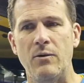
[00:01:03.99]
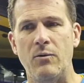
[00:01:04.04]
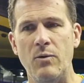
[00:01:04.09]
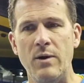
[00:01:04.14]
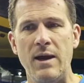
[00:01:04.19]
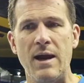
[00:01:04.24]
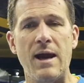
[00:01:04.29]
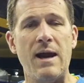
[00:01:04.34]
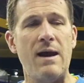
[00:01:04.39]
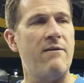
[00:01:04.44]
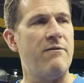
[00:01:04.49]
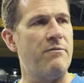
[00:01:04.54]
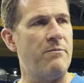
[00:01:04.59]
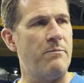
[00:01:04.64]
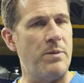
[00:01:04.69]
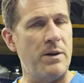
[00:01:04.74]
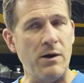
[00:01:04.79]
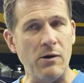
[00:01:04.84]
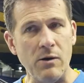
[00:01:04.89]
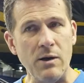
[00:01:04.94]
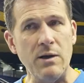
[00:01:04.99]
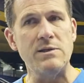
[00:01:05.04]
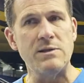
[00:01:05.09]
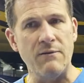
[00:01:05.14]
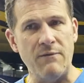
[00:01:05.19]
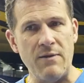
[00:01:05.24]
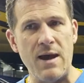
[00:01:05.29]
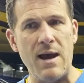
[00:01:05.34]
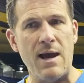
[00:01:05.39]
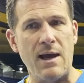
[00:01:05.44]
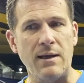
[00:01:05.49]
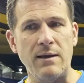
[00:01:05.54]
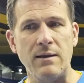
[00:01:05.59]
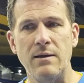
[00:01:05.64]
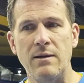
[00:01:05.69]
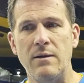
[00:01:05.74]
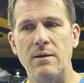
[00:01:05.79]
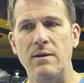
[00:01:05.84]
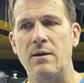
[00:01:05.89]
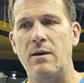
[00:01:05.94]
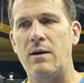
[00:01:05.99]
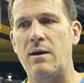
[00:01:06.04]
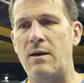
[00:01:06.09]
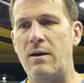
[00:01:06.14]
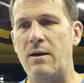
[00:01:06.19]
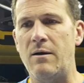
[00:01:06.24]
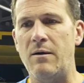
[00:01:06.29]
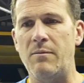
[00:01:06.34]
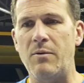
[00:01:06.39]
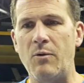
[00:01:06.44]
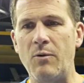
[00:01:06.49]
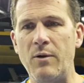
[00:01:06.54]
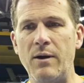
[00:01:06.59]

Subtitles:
We have periods of that, but